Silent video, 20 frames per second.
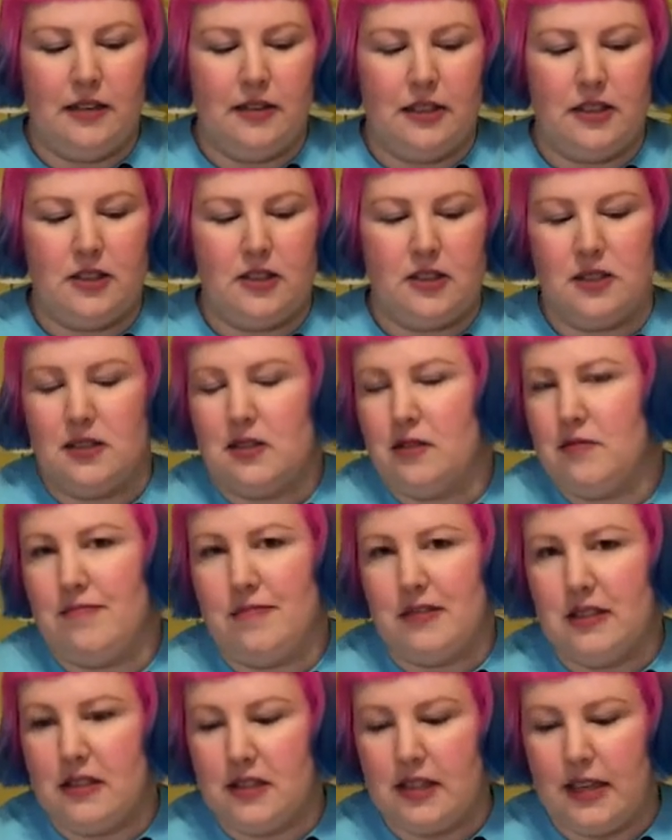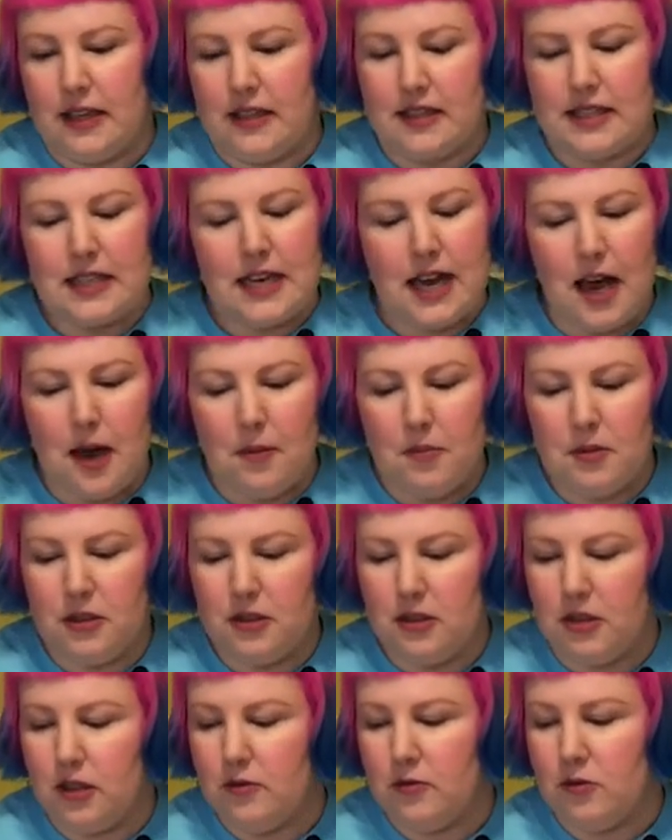That just tends to
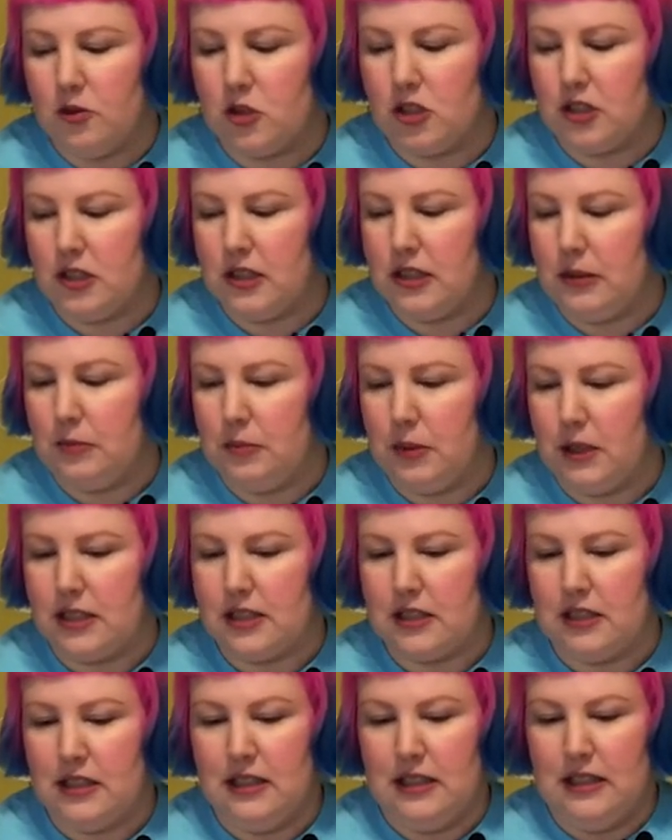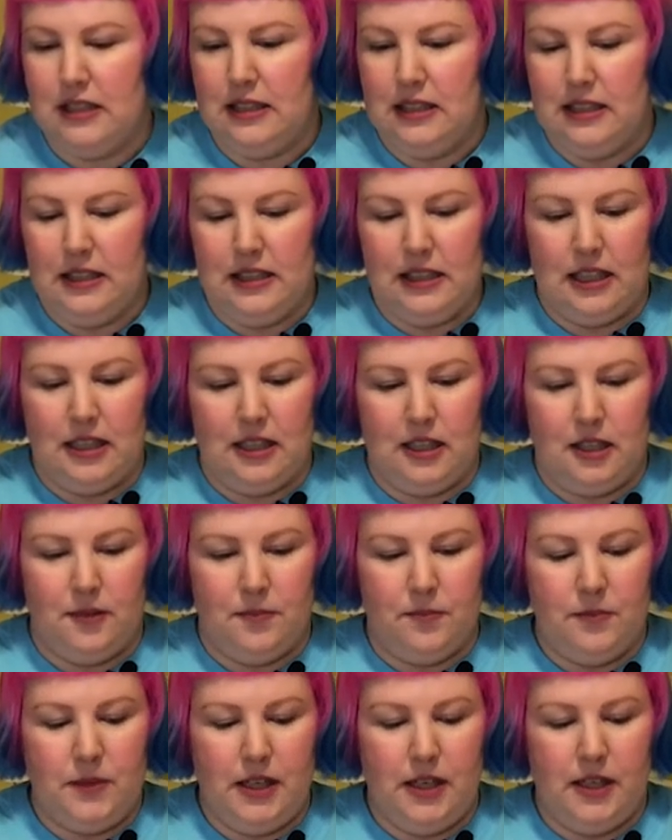happen, unfortunately. But
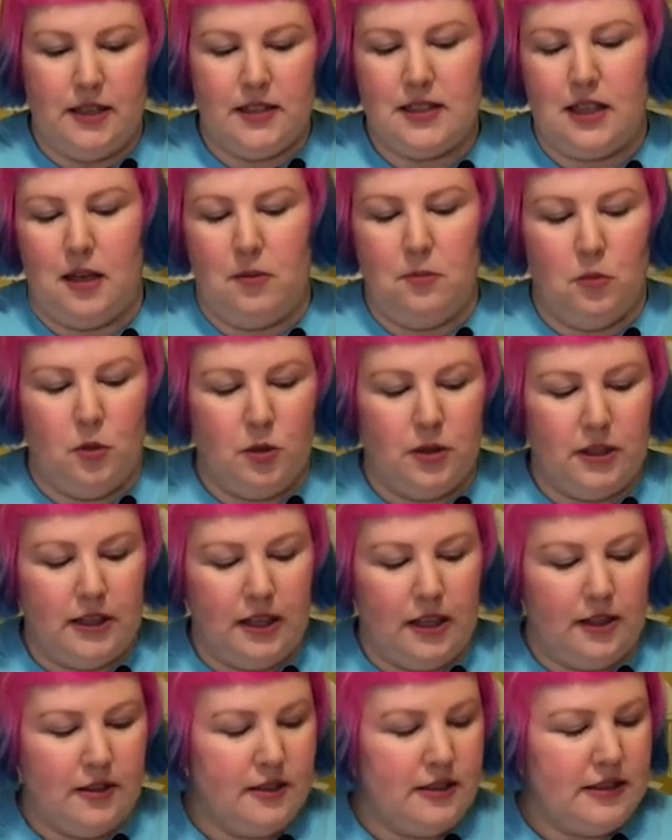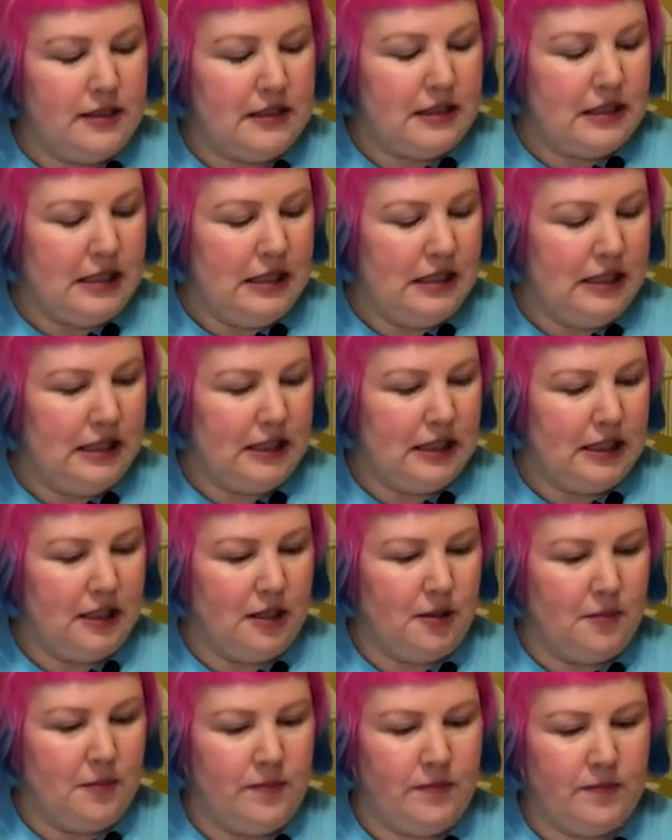um, yeah, some more than others.
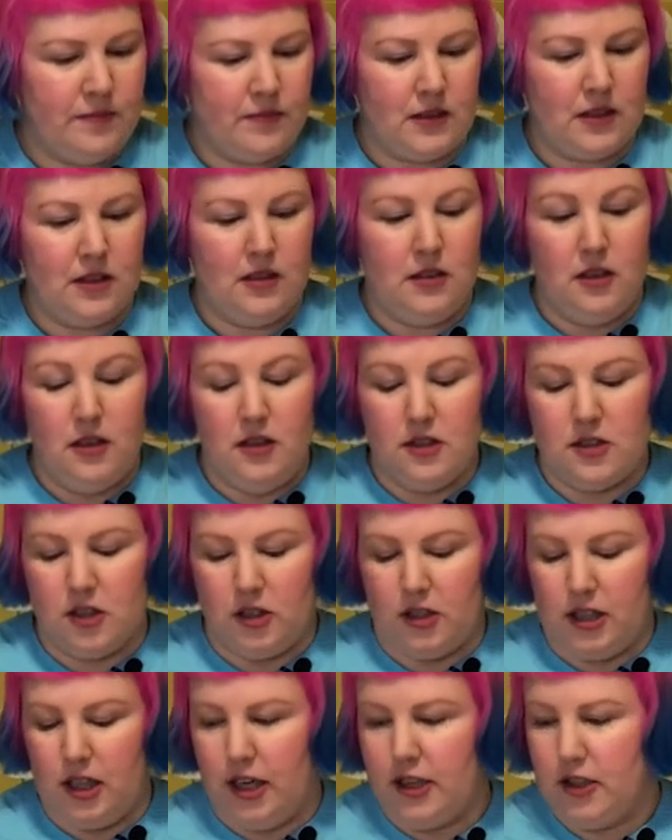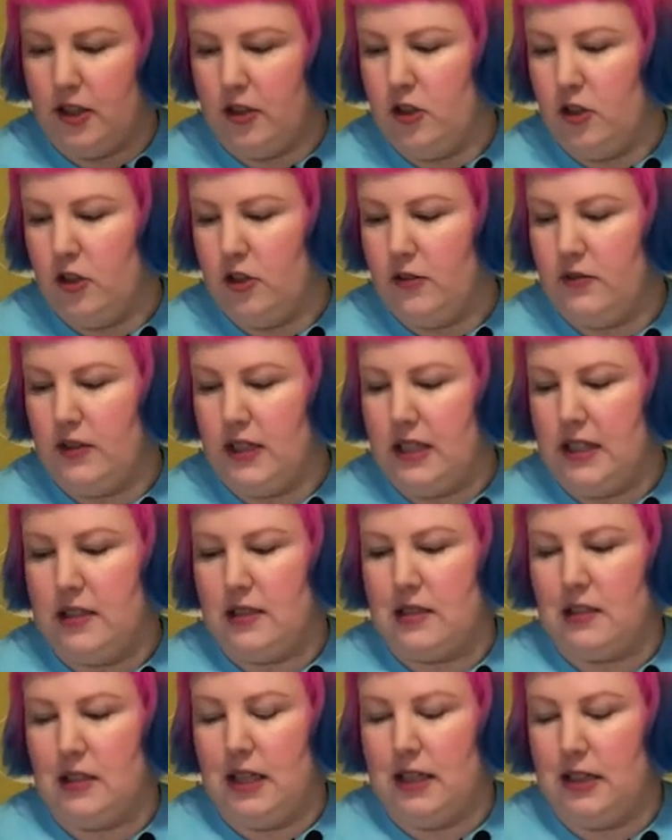Um, so yeah, I don't know if
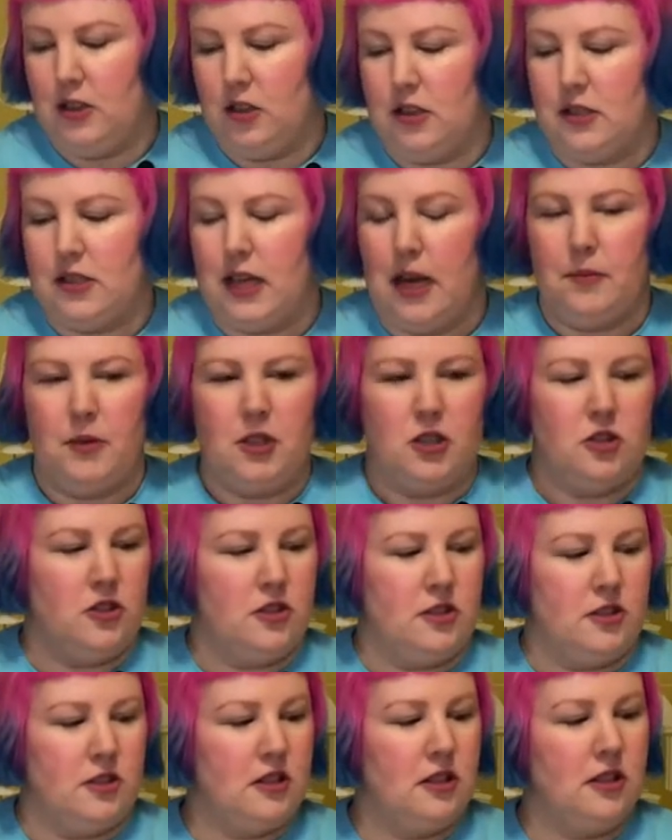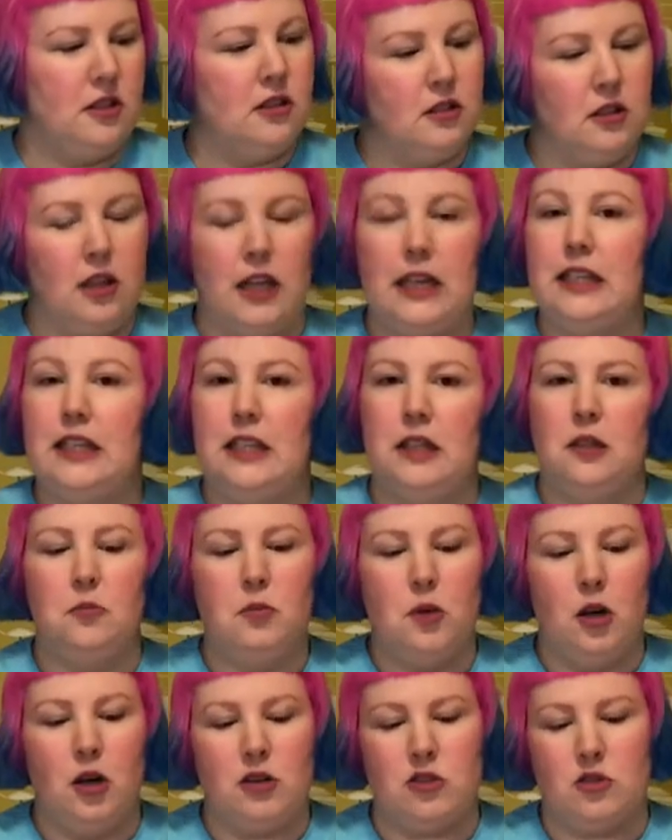these like got damaged just like in the
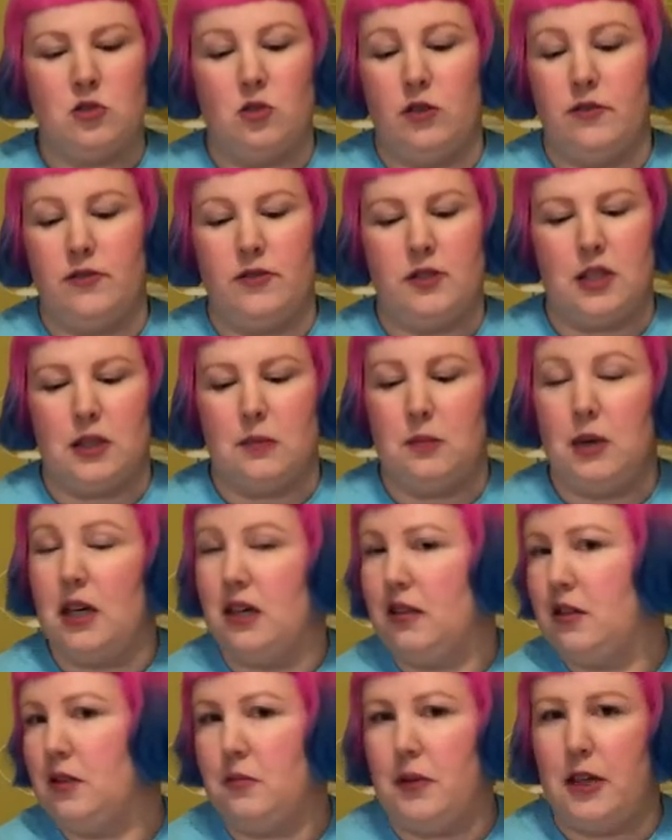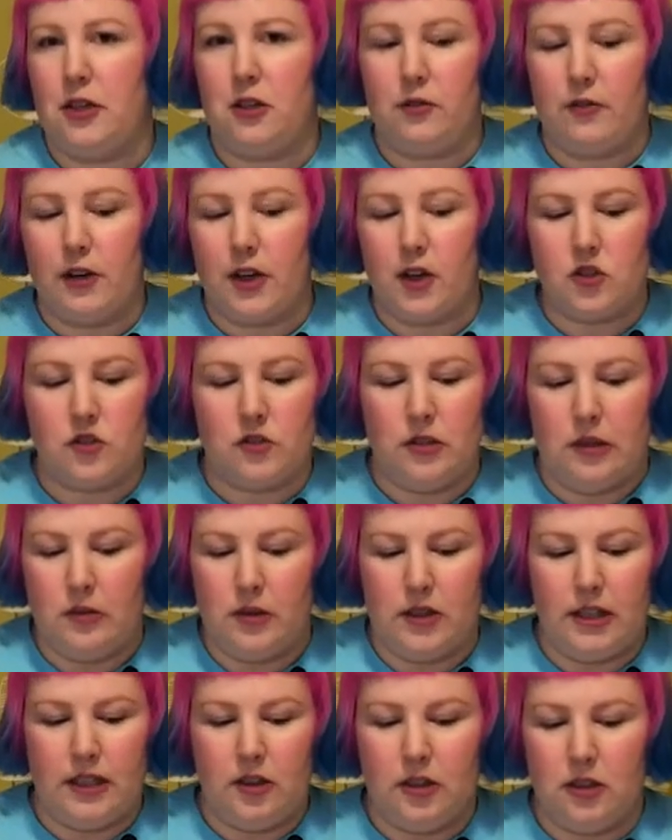box or if it was like part of the manufacturing
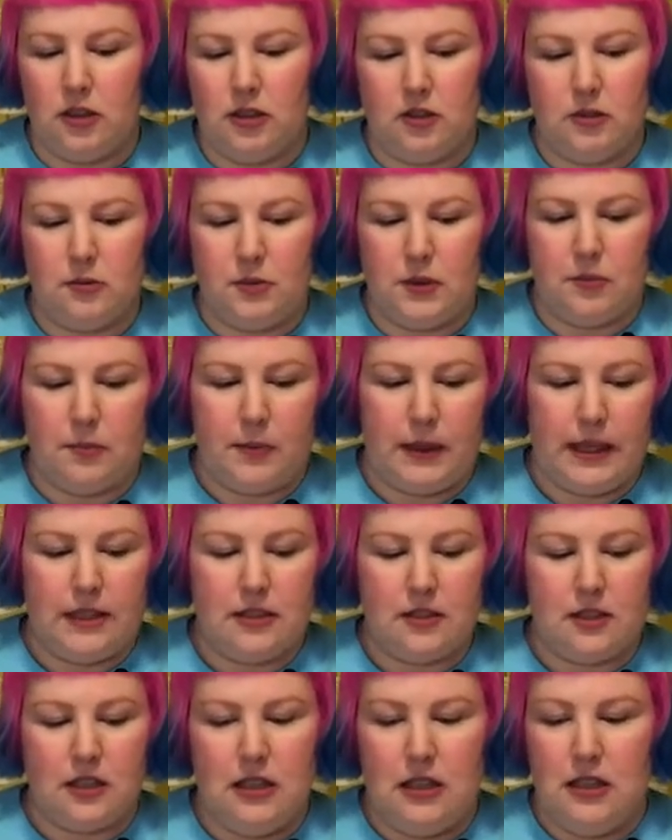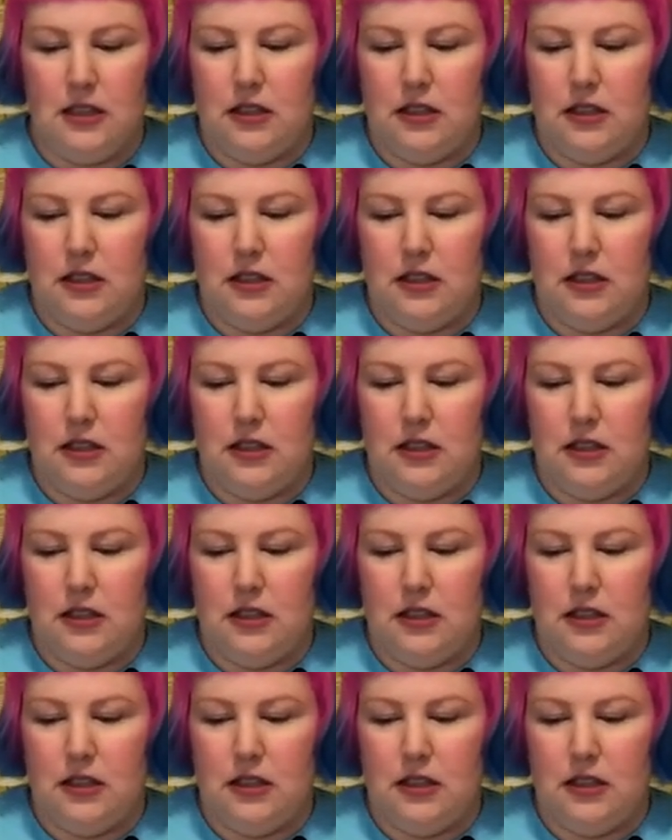where they got a little bit bent.